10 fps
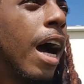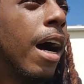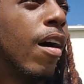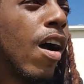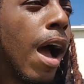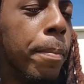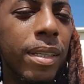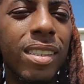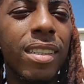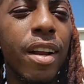I I
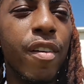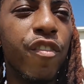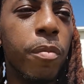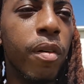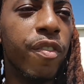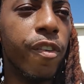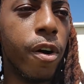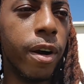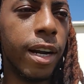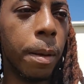be staring from
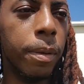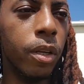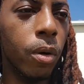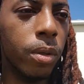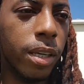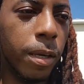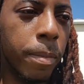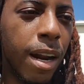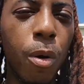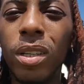afar and I be low key,
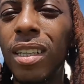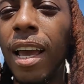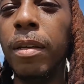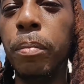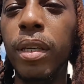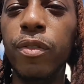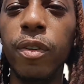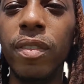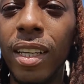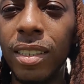man. I wish I ain't beef
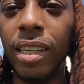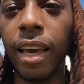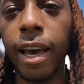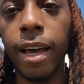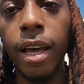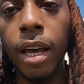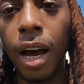with this cat.